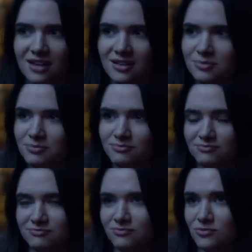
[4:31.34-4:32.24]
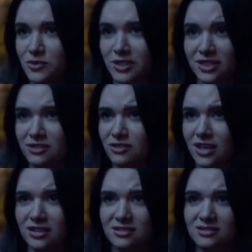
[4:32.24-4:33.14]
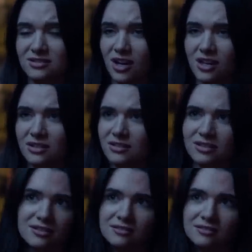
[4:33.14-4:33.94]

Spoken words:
I had a really great childhood.